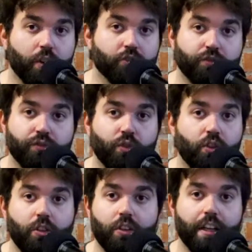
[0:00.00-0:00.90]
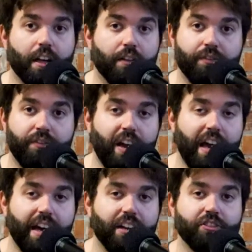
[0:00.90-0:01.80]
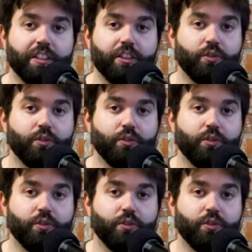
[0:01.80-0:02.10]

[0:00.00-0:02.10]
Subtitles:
I was full. I got fat. I was like,